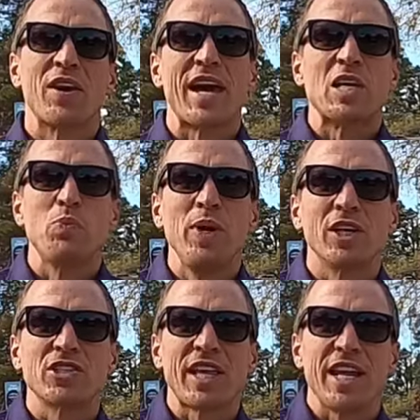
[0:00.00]
Okay guys,
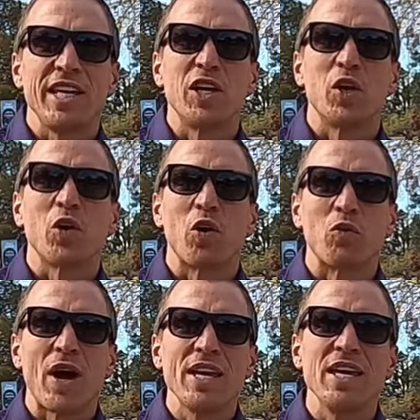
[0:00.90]
we are standing here
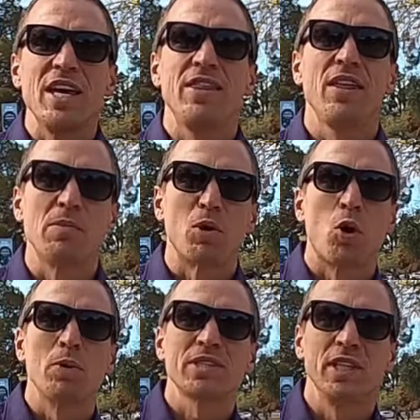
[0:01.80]
right in the
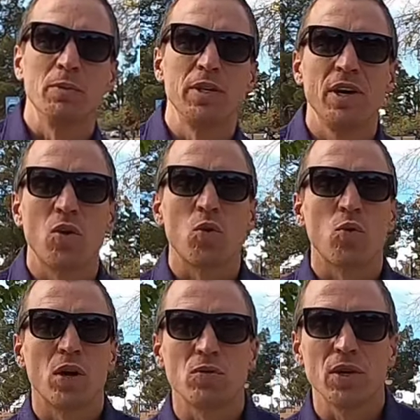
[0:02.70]
McCormick-Stillman
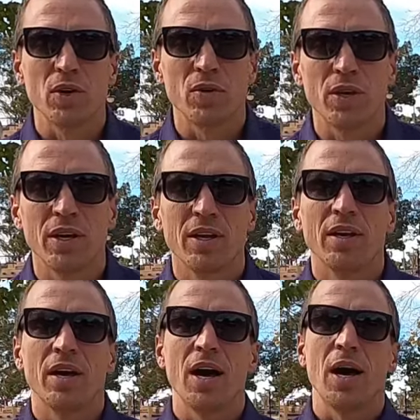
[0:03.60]
Railroad
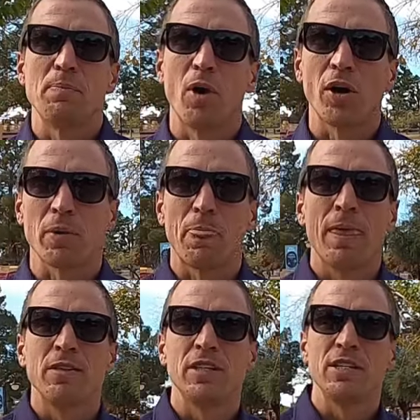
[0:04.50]
uh, Park.
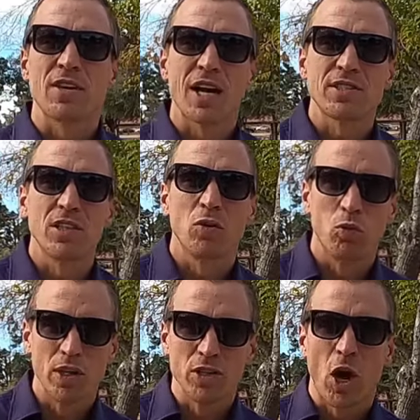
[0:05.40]
City of
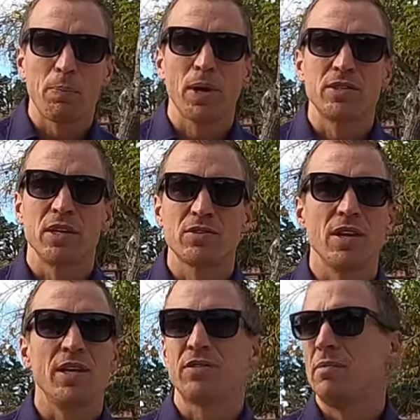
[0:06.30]
Scottsdale runs and operates
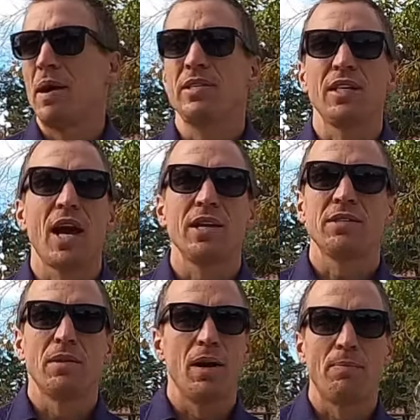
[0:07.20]
this. It's an amazing,
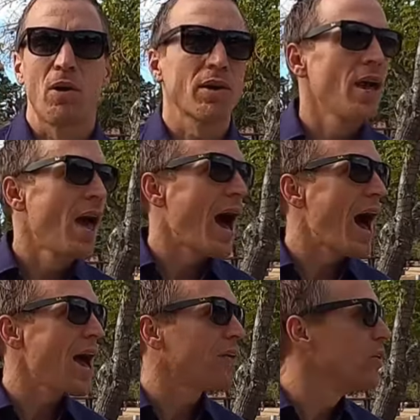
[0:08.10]
guys, uh, park.
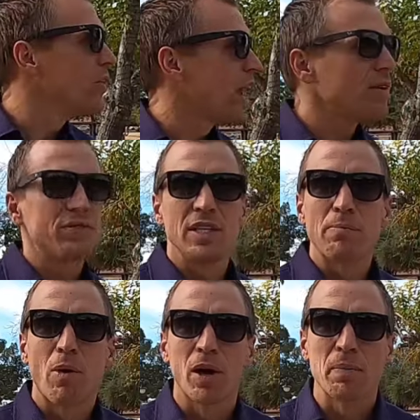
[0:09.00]
I, I don't know that I've
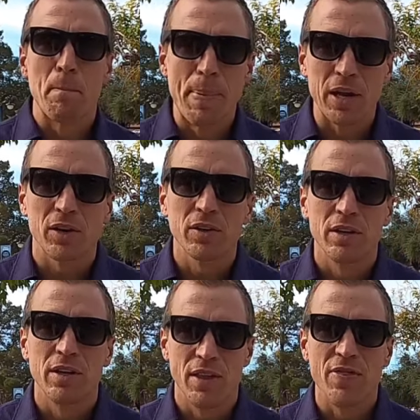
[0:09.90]
seen a park
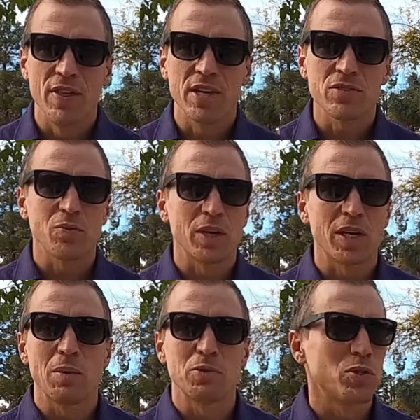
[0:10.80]
better than this when
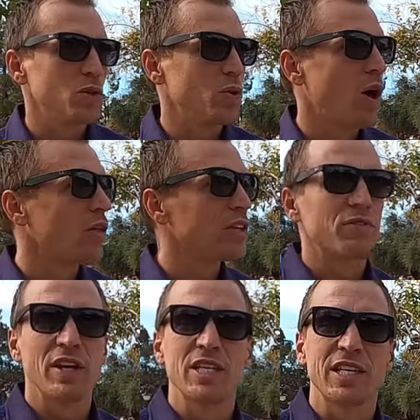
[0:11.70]
it comes to all the
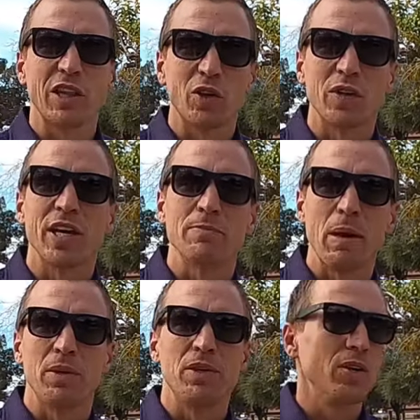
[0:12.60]
different things that little
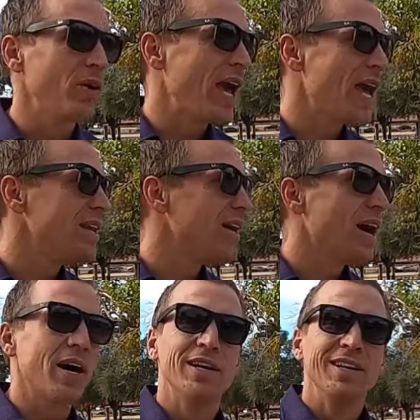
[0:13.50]
kids may want to do, and
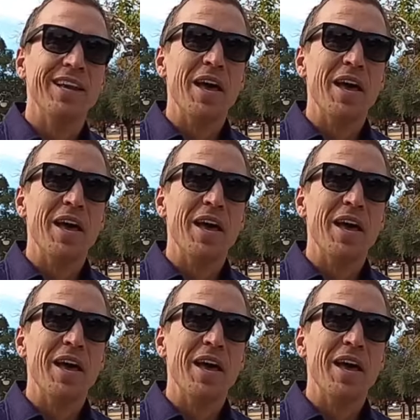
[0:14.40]
uh,